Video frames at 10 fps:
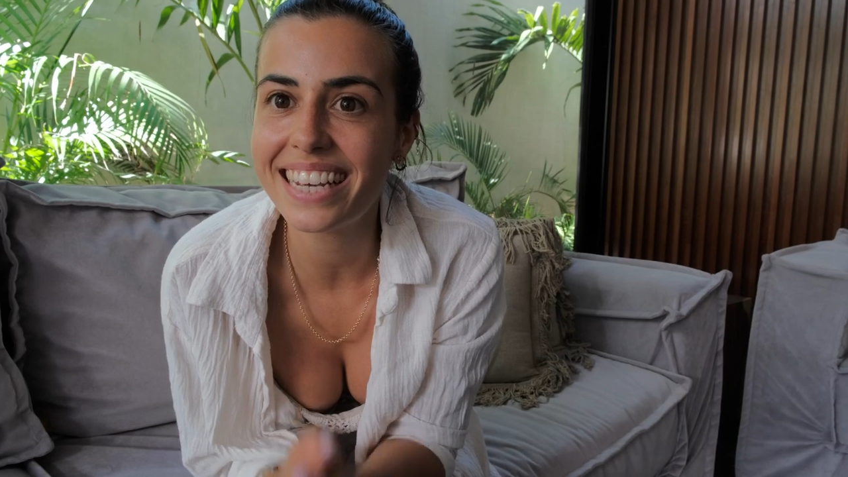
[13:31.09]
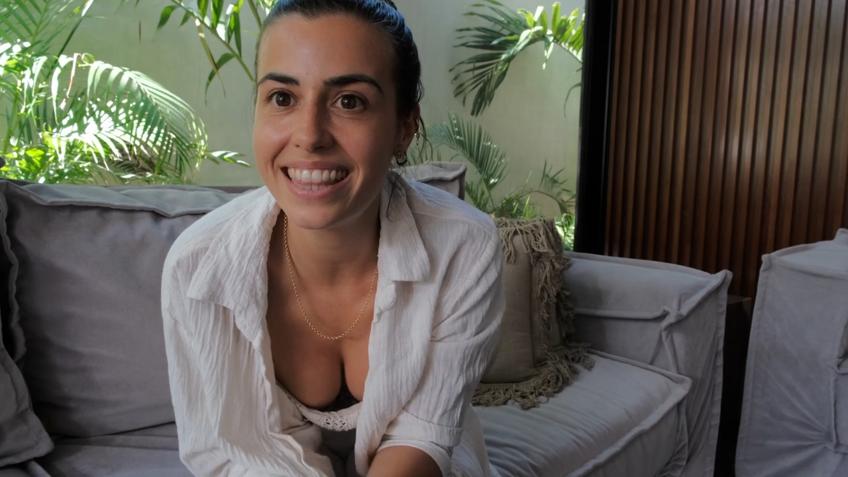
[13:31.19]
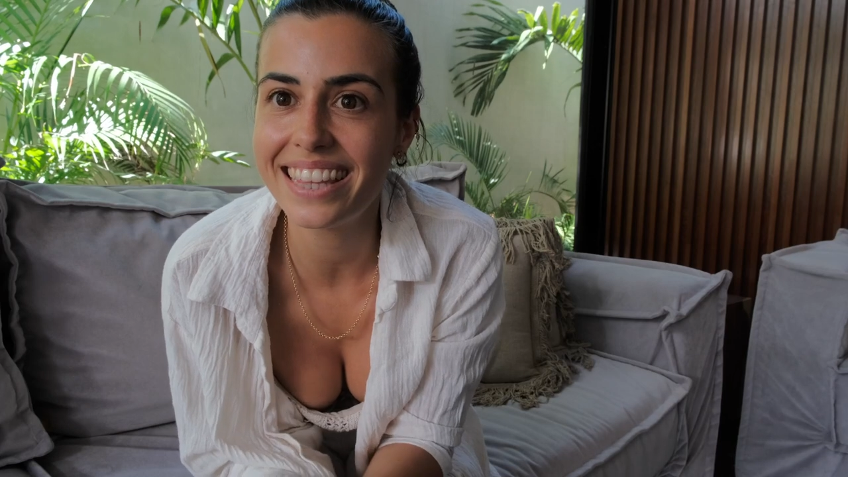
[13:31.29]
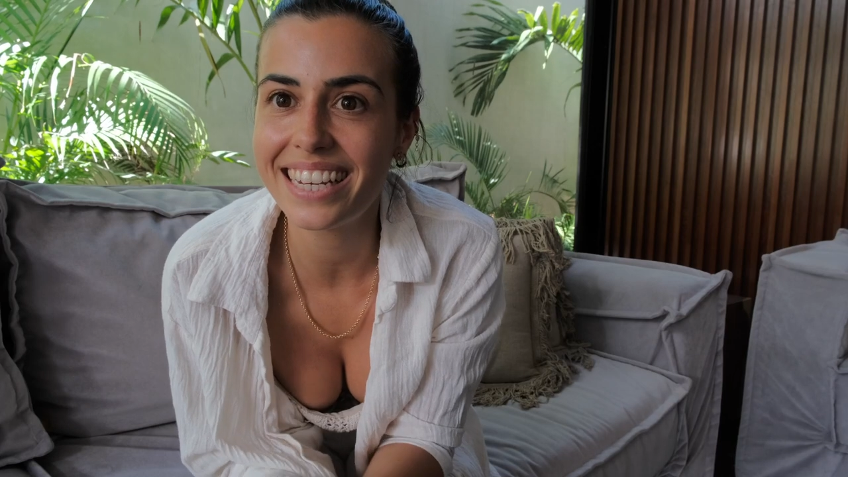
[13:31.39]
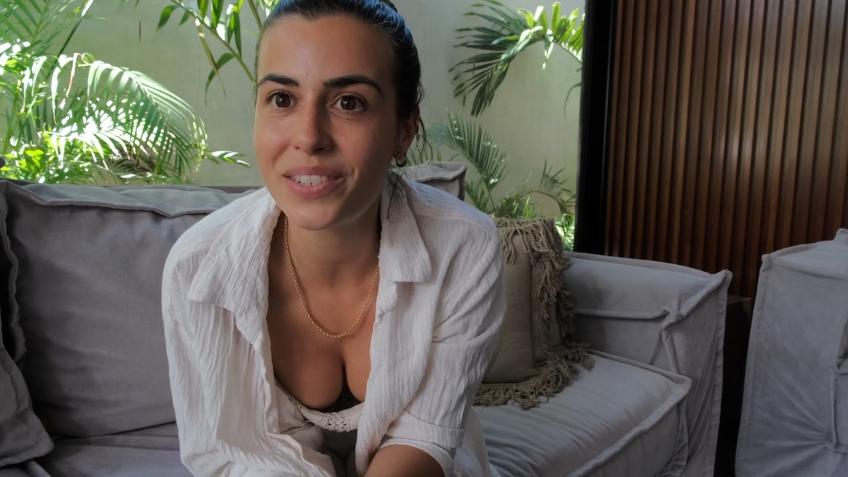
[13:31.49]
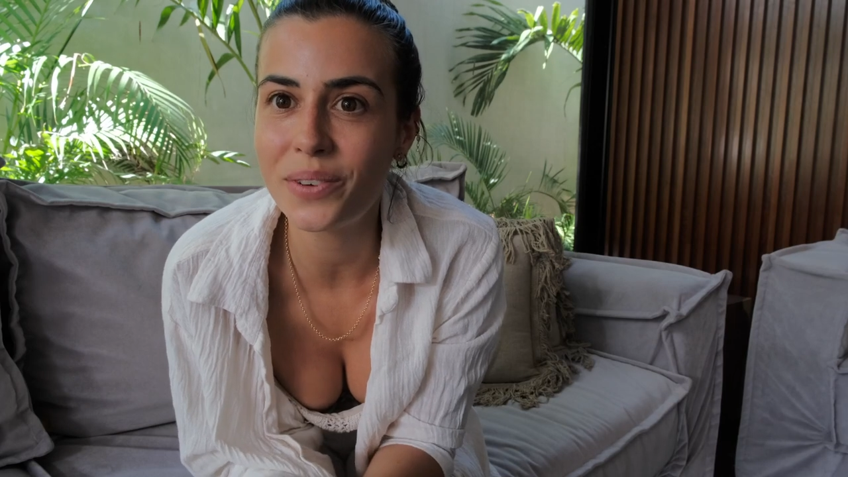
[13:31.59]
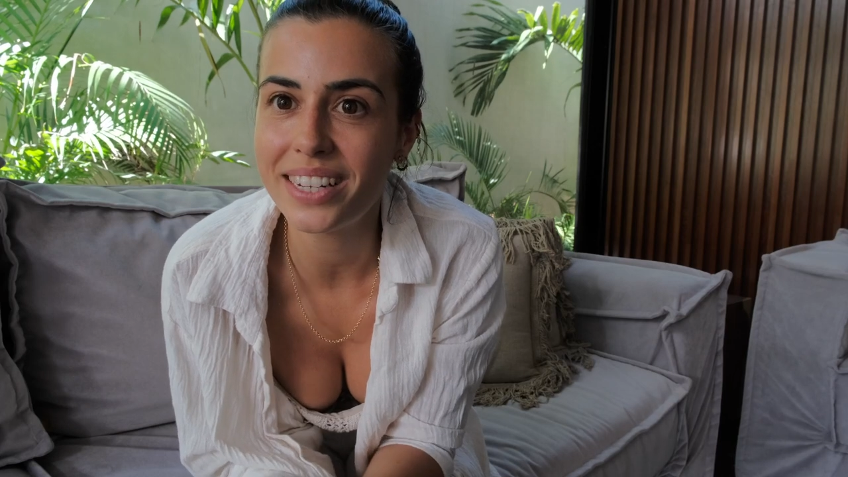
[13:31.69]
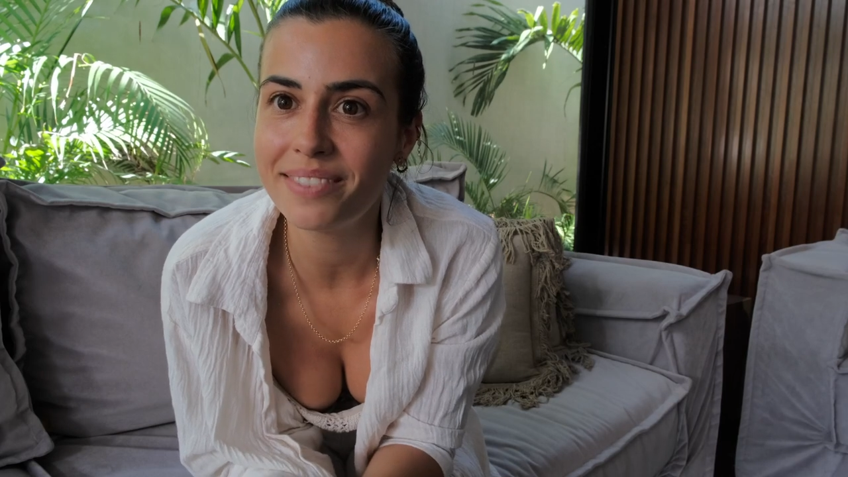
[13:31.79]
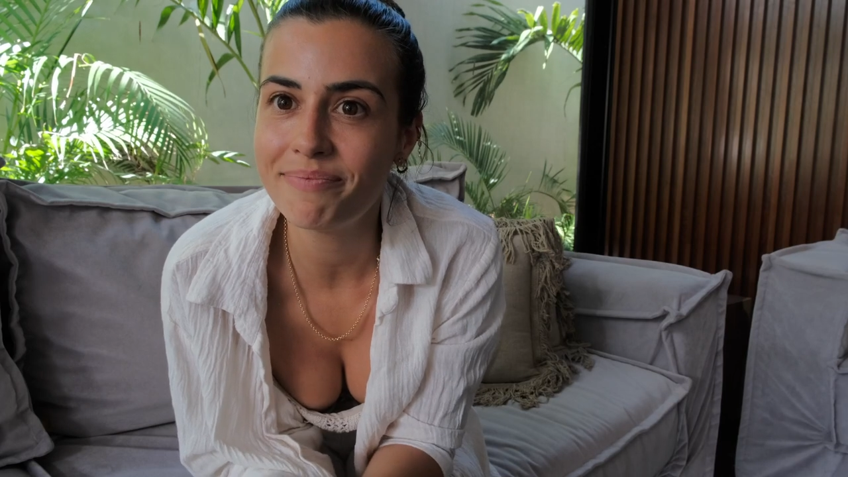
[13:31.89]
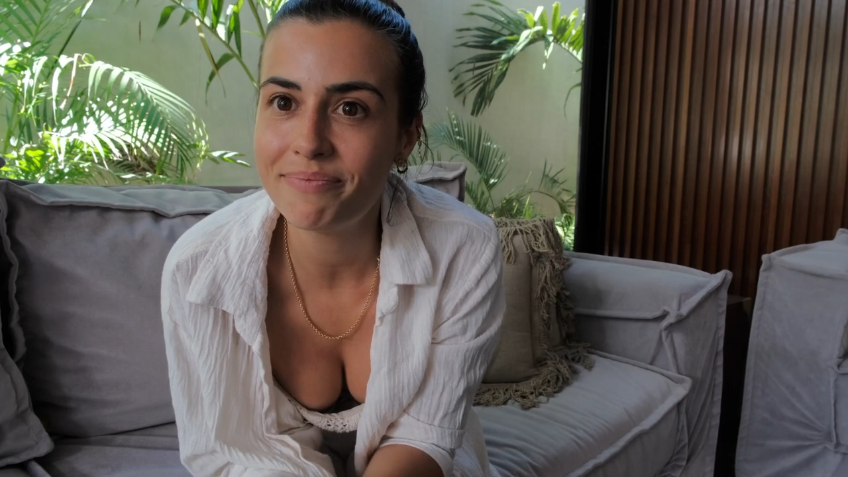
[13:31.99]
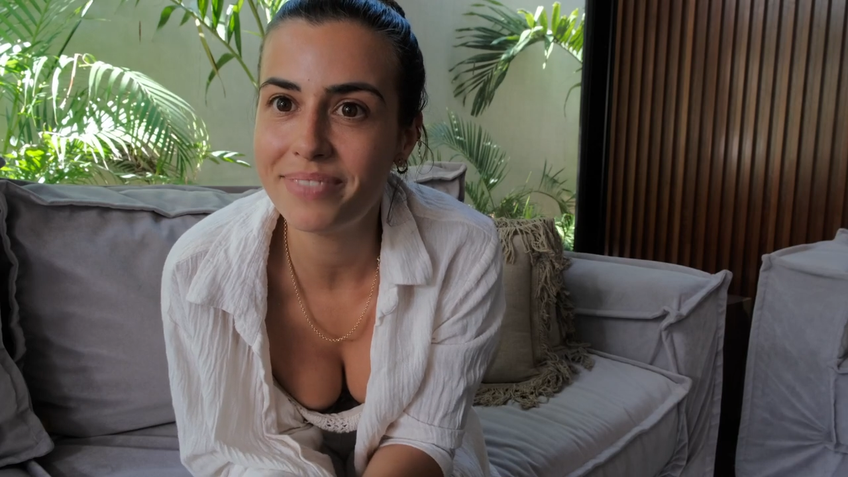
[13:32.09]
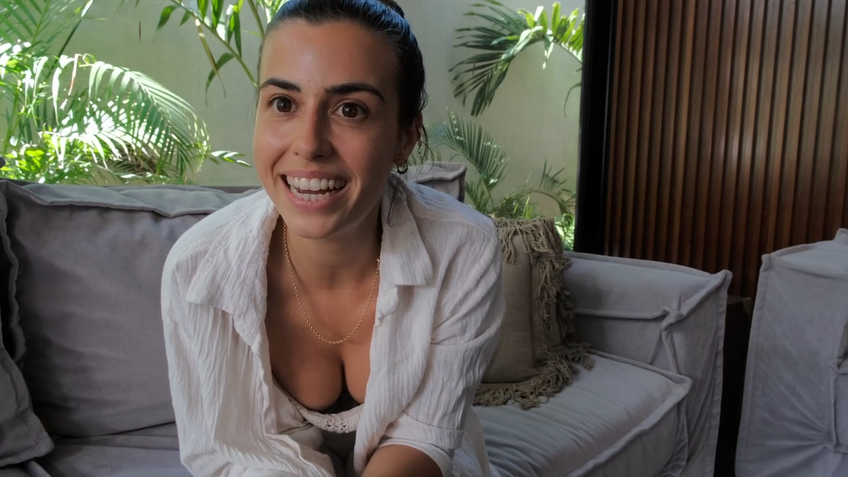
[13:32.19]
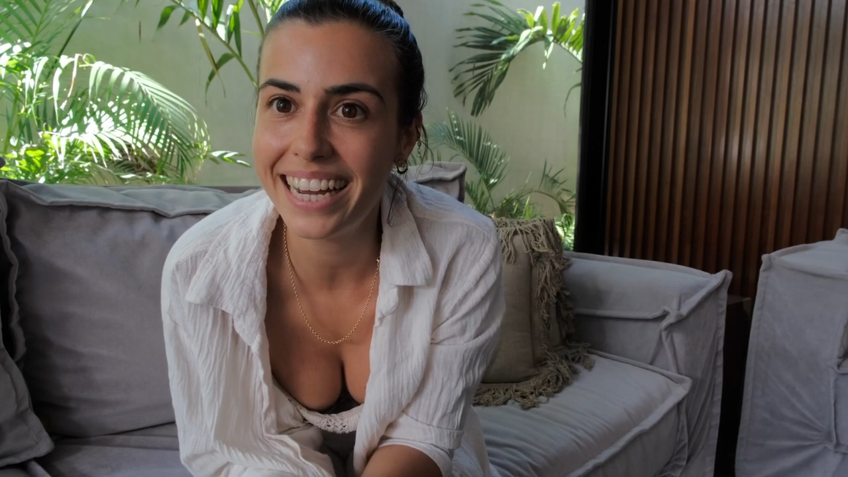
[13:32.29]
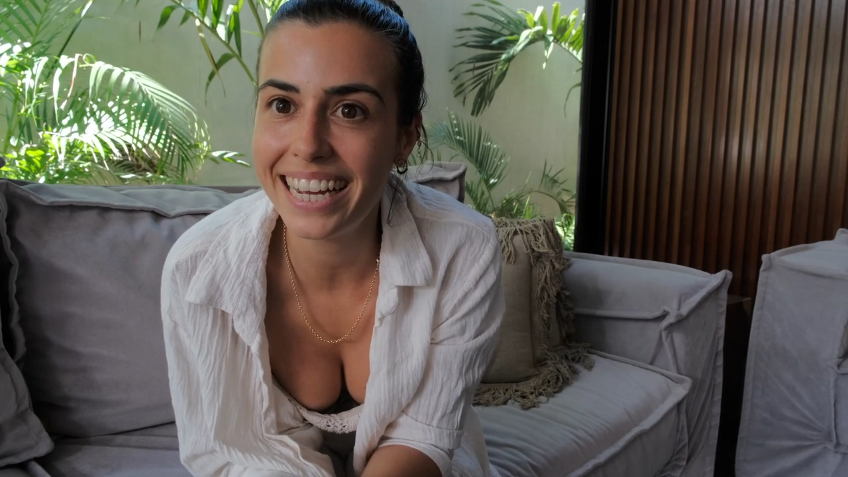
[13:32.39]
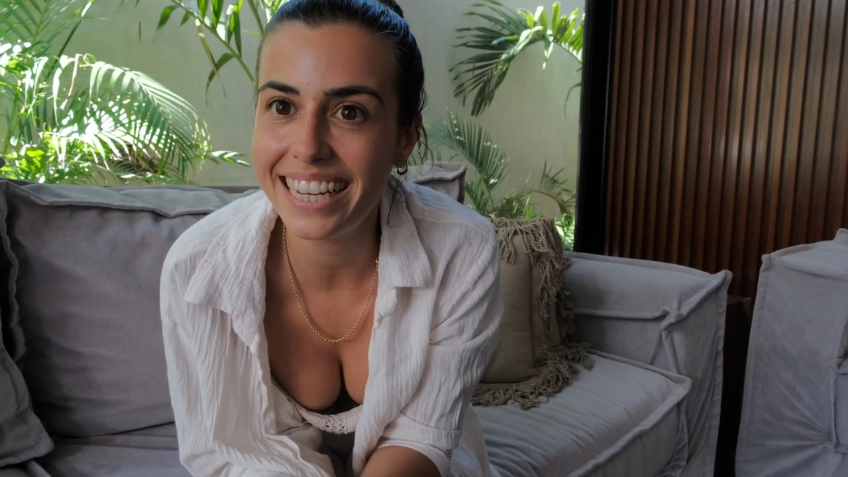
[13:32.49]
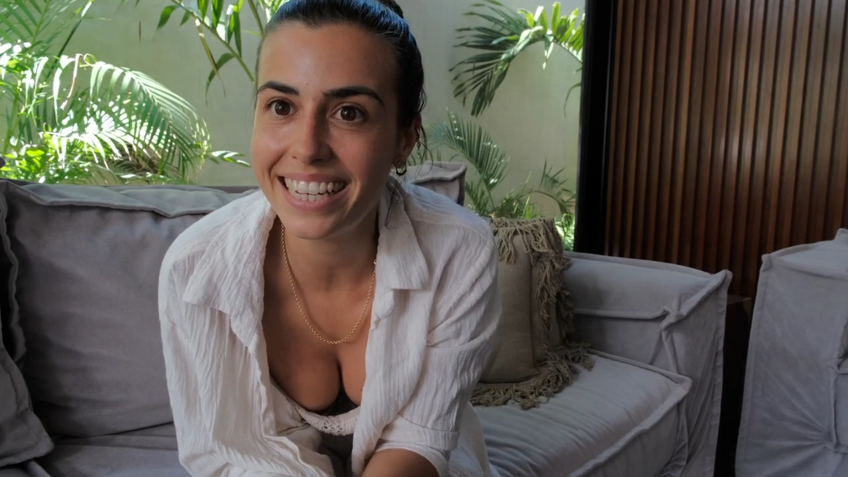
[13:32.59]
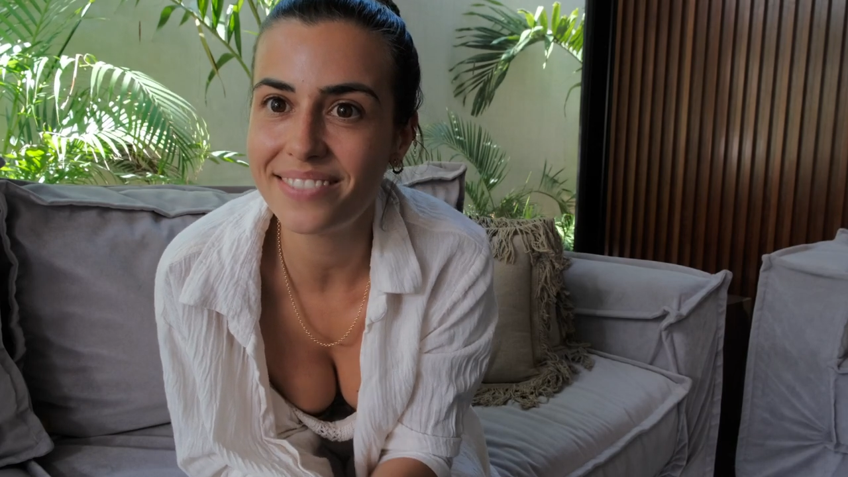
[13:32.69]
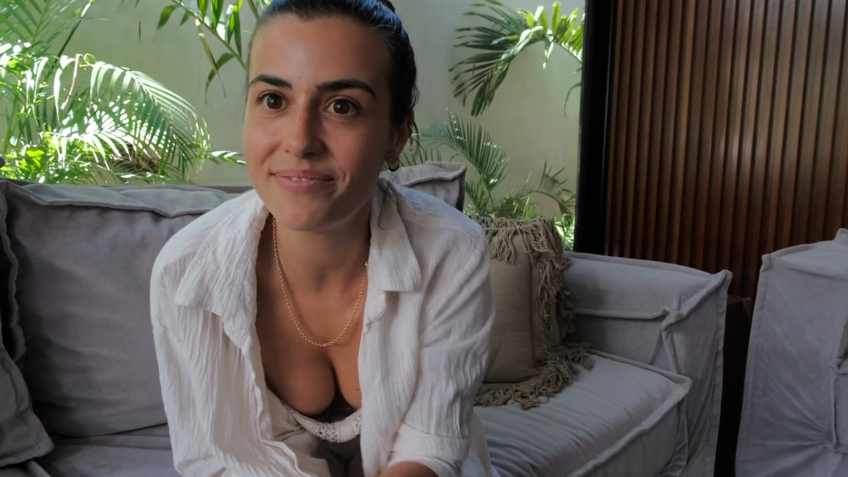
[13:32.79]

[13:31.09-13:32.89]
in the next one. Bye.